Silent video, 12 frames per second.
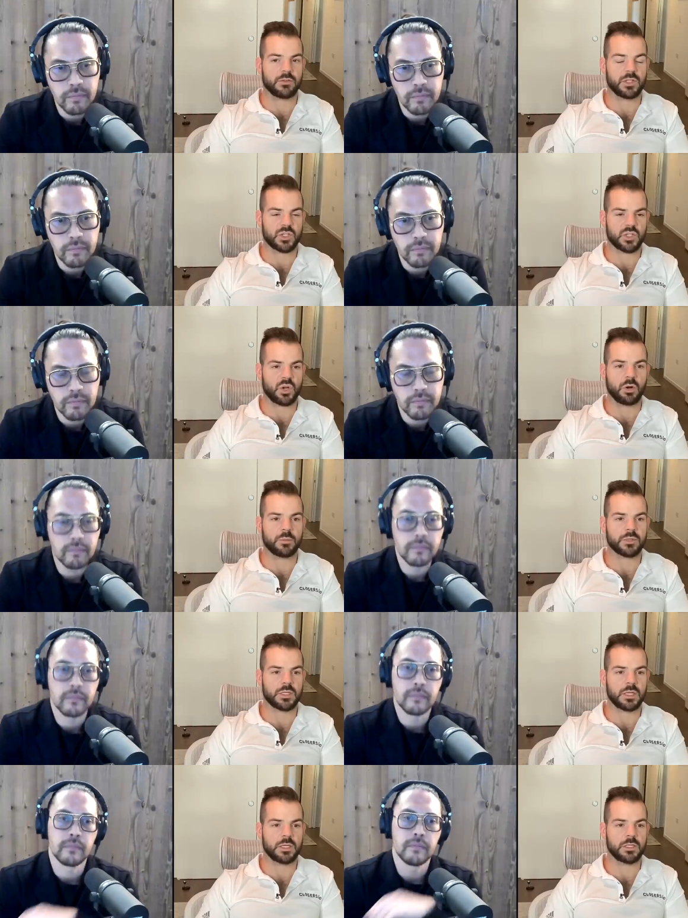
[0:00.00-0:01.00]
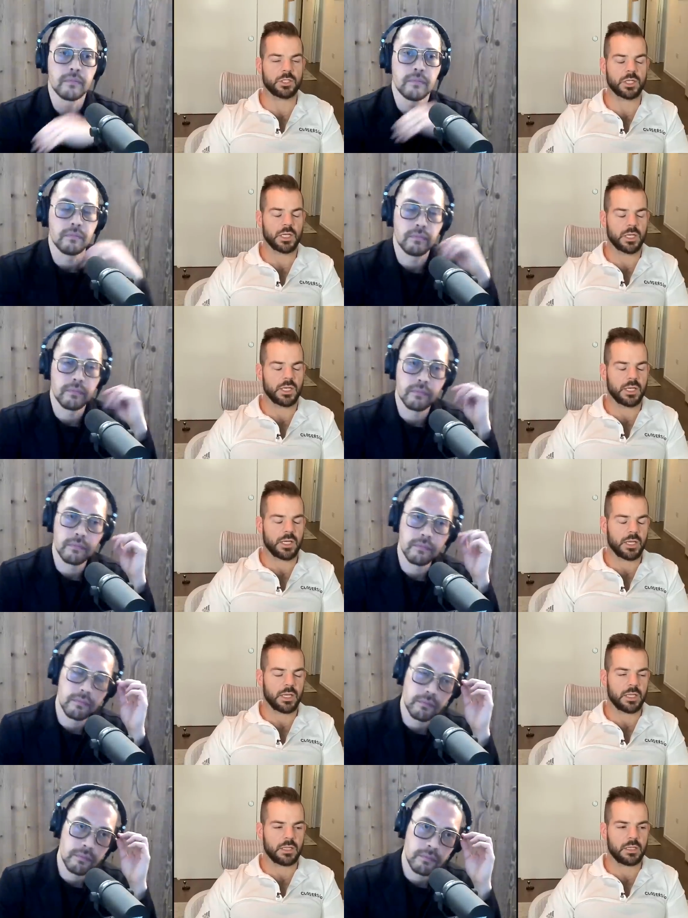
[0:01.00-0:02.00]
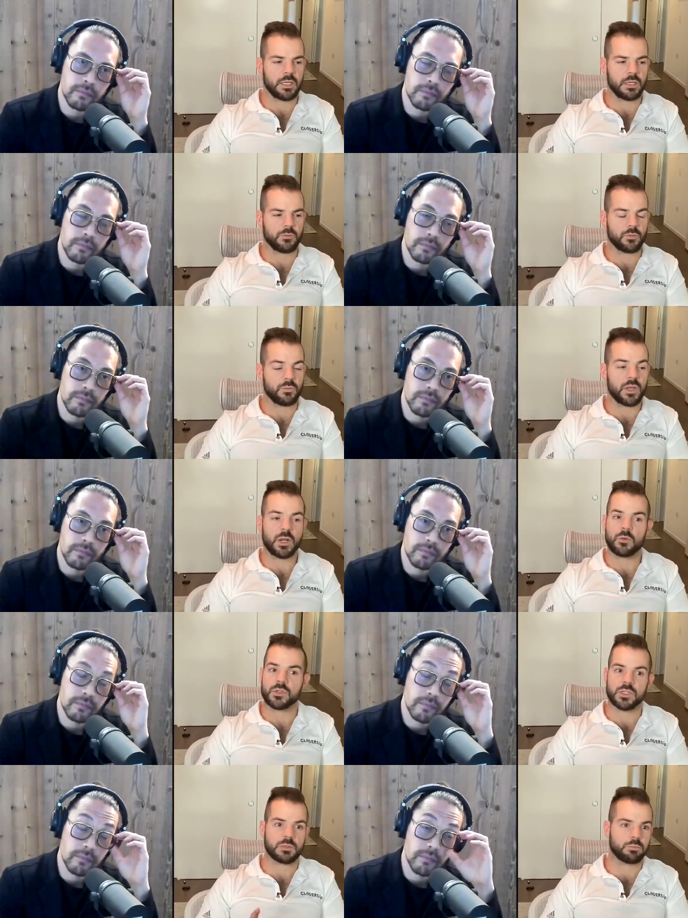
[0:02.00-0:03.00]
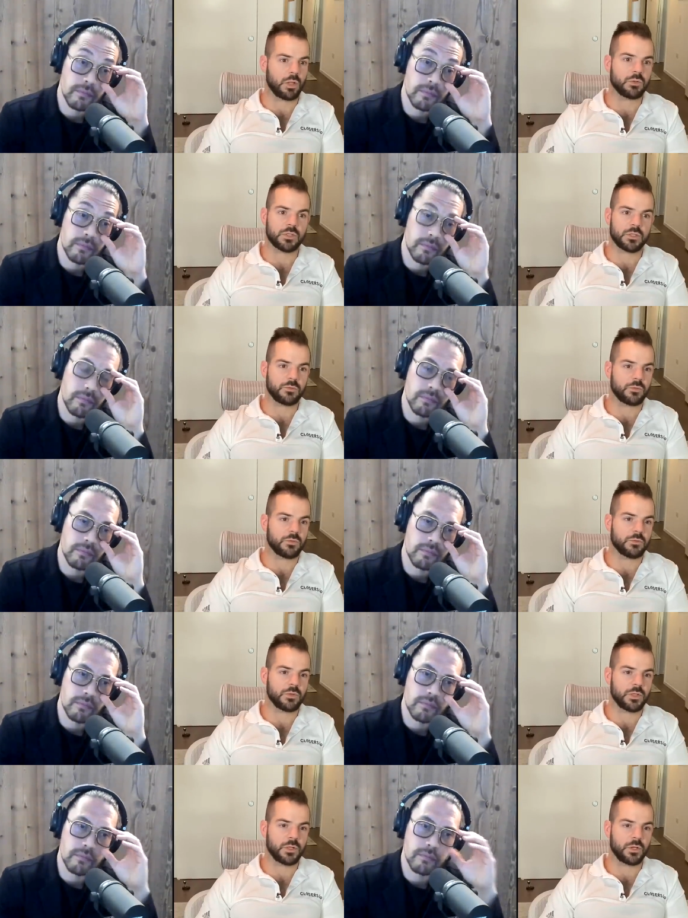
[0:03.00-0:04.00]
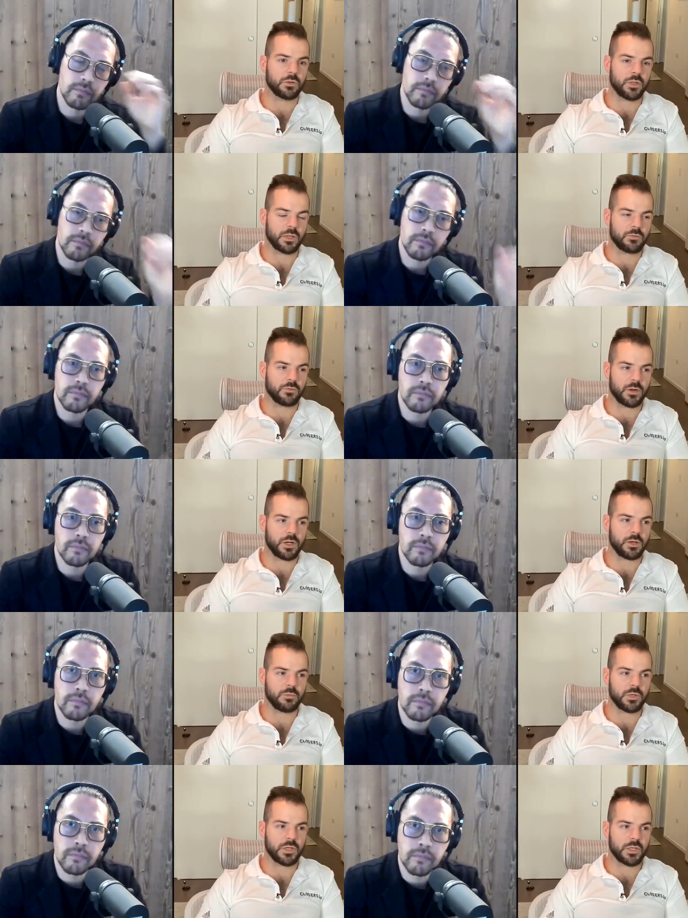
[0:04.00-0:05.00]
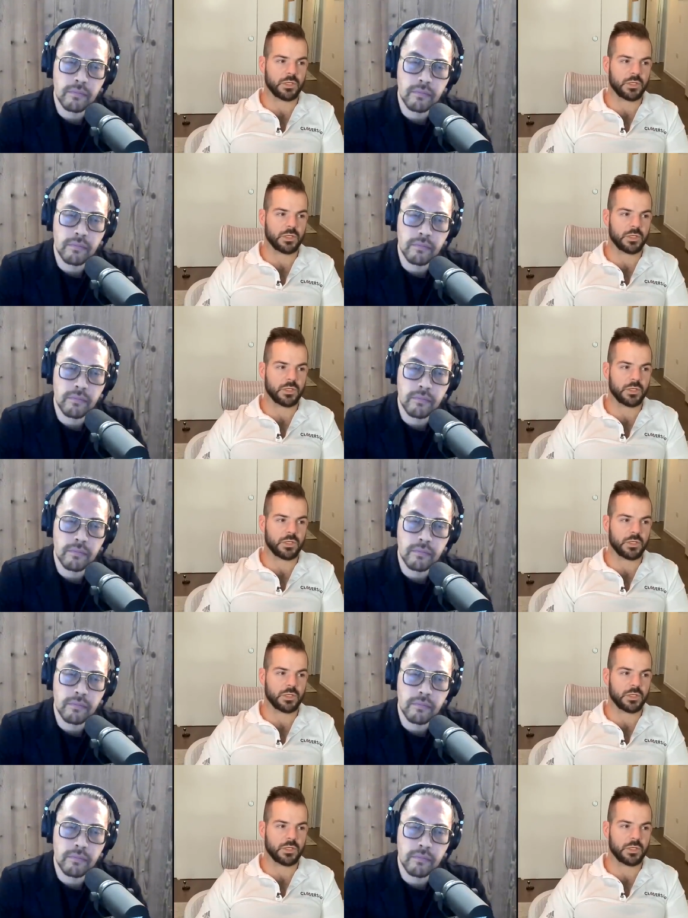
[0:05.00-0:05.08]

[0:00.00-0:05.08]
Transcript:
Speaker 1: of in the startup stage. And then from there it was explosive, you know, like from